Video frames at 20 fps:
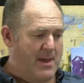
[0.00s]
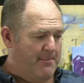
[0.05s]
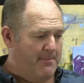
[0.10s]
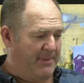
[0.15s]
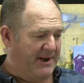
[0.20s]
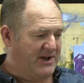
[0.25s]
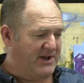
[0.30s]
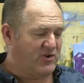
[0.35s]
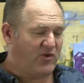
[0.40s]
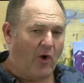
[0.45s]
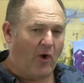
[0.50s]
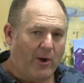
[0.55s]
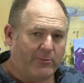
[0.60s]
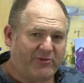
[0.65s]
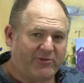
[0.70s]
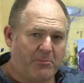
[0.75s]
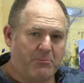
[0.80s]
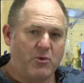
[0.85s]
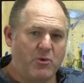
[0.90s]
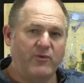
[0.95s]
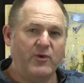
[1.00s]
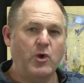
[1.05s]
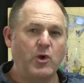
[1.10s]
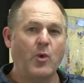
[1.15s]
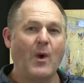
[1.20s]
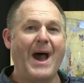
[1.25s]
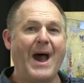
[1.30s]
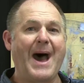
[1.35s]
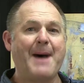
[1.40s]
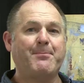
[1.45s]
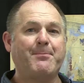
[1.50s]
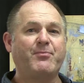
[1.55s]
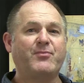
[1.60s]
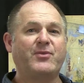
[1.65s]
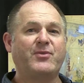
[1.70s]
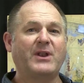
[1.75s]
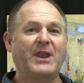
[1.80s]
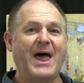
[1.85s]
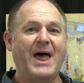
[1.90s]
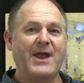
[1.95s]
But in terms of moving you up
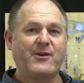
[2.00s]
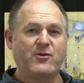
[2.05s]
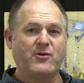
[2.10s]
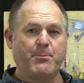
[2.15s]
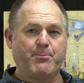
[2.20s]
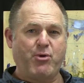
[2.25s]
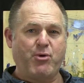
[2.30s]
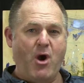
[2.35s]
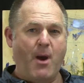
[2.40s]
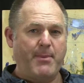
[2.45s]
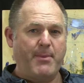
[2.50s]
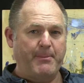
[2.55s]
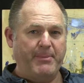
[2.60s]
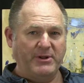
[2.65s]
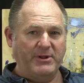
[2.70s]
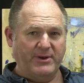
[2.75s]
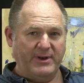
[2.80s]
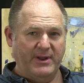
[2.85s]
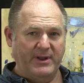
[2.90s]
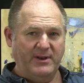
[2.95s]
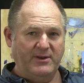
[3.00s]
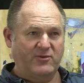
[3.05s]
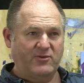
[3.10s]
the ladder of probability